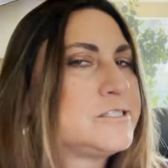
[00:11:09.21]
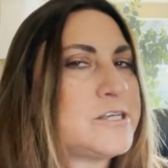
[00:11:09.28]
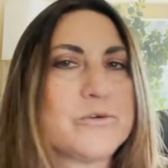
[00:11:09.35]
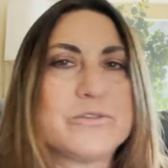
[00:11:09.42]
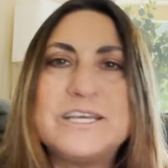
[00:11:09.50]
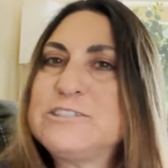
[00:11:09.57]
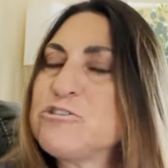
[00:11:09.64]

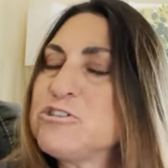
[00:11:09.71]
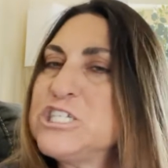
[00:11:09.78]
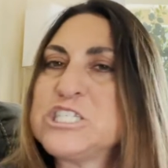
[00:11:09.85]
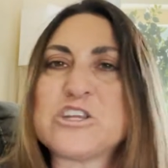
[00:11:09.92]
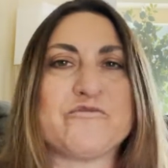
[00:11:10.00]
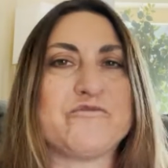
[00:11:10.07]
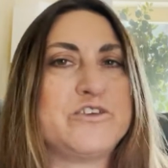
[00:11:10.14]
So these are
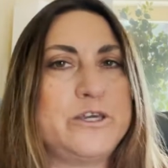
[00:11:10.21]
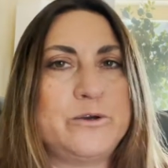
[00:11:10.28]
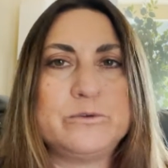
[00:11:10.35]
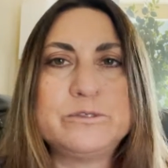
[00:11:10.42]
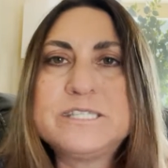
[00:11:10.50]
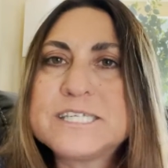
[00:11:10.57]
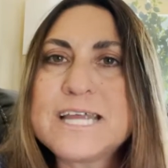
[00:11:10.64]
just a
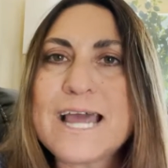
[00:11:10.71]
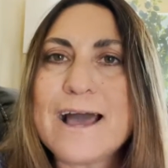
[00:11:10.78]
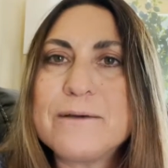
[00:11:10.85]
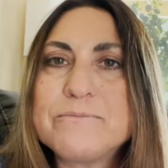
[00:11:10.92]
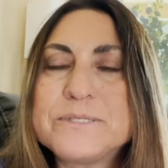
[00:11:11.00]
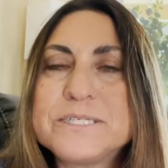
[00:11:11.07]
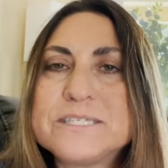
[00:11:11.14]
few
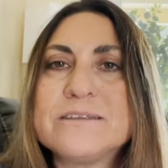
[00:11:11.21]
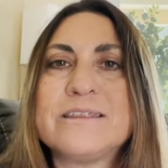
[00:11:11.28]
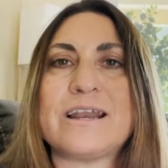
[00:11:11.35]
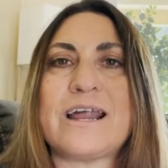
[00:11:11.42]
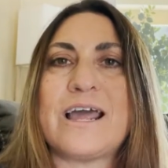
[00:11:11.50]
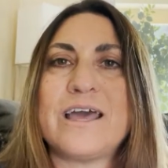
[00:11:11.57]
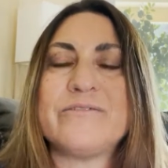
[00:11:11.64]
steps
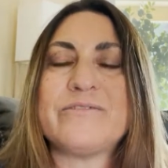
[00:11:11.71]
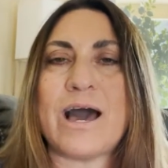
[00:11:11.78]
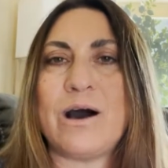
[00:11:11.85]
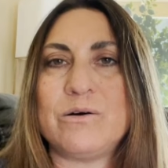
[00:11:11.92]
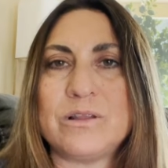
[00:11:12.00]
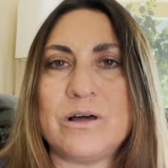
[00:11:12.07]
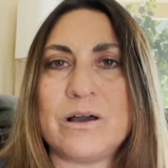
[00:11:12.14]
that I have
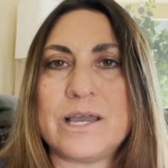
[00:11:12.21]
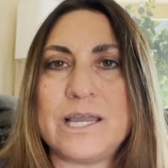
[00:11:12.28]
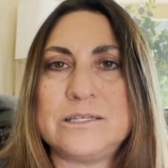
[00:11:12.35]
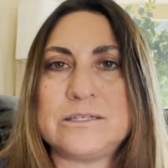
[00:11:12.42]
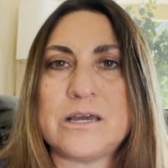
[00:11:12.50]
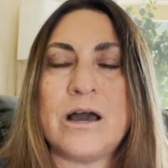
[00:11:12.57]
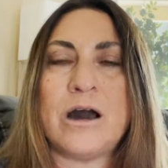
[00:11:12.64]

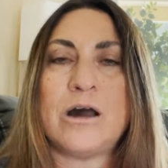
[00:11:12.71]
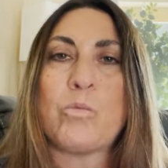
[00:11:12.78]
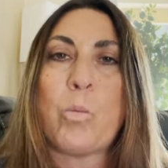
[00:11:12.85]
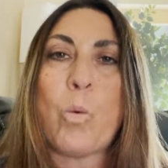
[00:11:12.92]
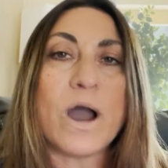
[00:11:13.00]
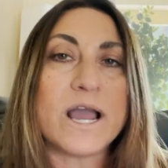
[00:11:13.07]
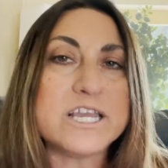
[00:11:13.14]
outlined
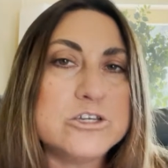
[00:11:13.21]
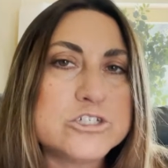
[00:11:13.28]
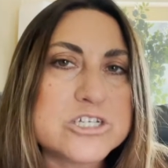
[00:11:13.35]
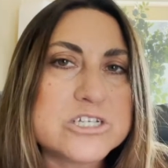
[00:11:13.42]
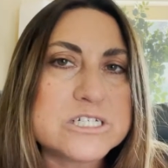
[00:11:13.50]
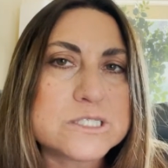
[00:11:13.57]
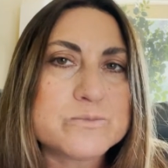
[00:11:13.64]
on what you
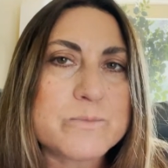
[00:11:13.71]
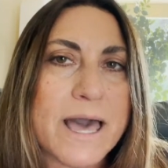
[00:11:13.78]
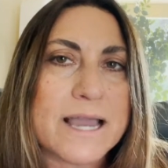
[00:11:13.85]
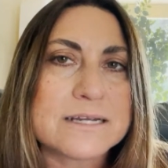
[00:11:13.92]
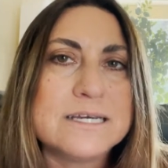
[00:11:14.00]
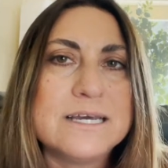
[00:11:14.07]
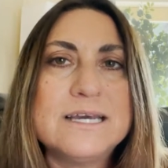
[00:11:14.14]
should
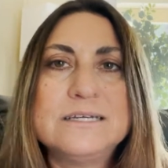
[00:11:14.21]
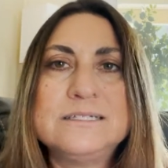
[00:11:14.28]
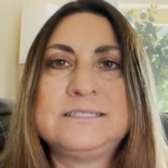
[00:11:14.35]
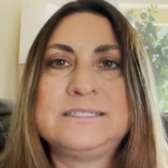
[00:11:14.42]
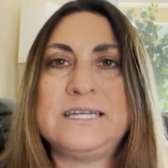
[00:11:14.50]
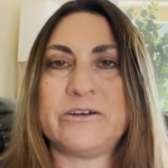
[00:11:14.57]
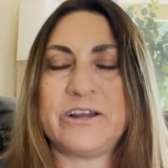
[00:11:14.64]
expect
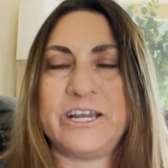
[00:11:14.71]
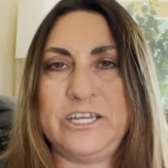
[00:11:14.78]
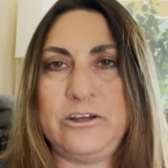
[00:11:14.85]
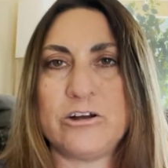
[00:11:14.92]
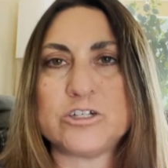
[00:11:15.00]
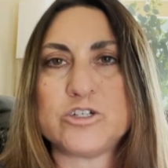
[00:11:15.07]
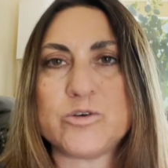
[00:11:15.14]
during
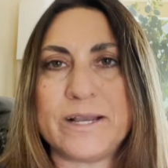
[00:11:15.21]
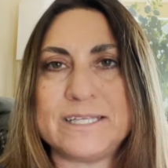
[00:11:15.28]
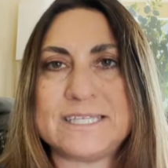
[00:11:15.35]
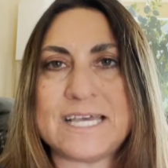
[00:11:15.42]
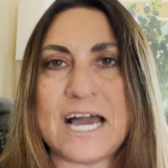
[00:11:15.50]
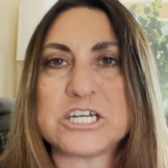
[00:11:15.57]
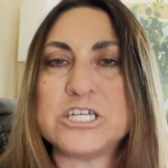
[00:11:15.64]
your
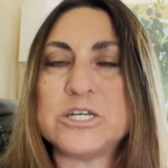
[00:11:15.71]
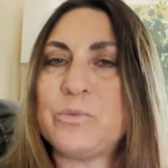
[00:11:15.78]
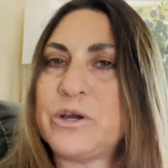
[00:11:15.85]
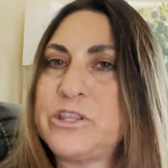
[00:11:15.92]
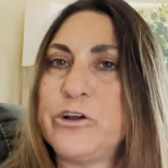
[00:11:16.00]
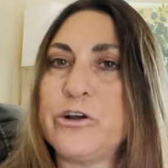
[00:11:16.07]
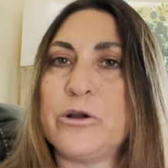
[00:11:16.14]
transaction,
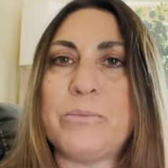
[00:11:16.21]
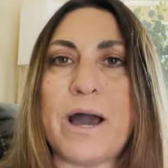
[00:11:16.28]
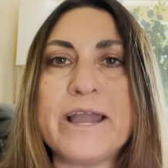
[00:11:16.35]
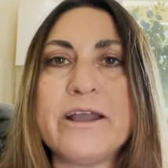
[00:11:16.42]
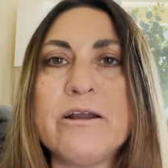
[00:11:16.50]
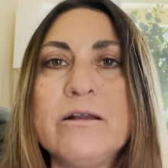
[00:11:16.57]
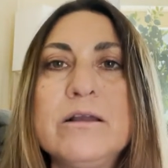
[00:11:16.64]
whether you're a
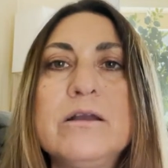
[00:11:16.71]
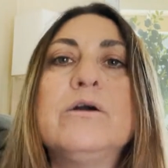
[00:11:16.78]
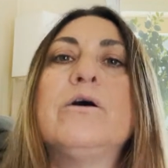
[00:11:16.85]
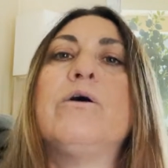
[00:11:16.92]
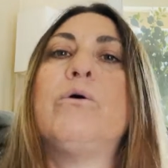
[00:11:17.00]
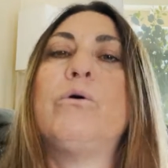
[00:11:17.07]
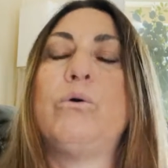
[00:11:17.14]
buyer
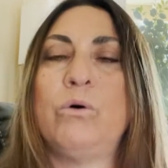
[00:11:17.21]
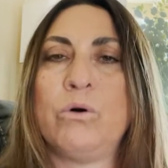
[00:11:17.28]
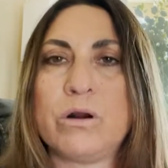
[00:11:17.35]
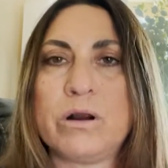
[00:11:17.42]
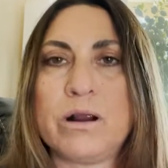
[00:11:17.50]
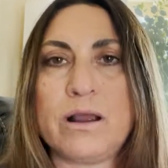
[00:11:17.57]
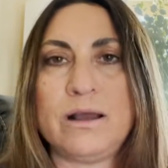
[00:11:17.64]

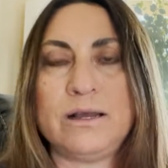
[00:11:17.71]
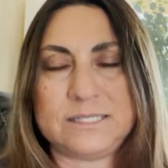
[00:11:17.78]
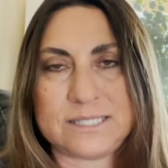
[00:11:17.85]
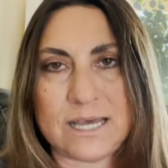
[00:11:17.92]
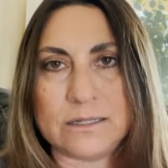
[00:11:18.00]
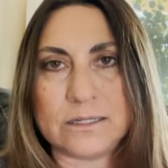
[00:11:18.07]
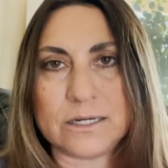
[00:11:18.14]
or a
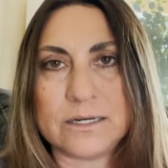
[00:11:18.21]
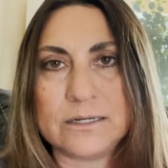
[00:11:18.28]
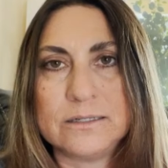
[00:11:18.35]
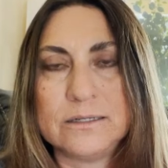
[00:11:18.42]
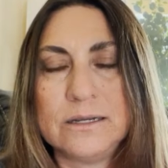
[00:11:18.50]
seller.